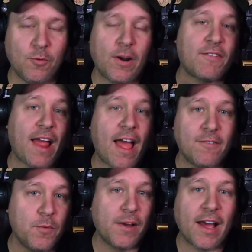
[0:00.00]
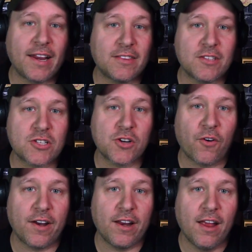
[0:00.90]
Whatever have you, we got to get the
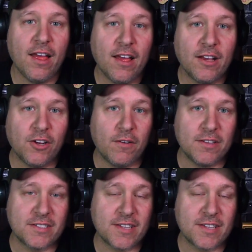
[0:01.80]
story going